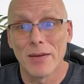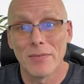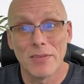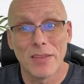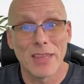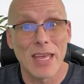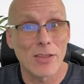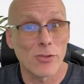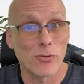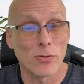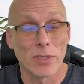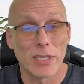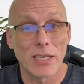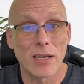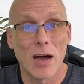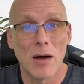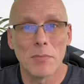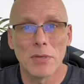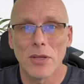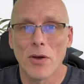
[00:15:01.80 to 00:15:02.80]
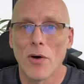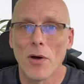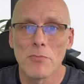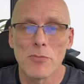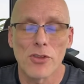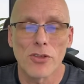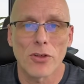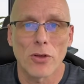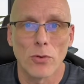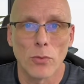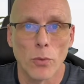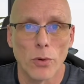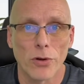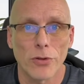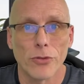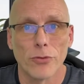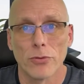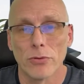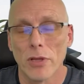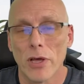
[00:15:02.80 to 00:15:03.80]
That's really common. Oh, I'm just going to
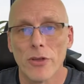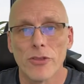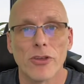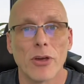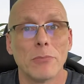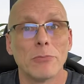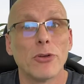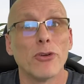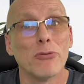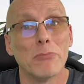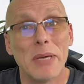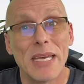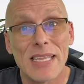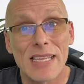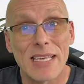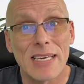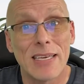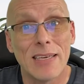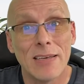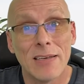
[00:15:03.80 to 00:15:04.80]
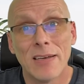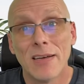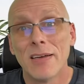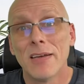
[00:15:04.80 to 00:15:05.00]
work through lunch. I'm too busy.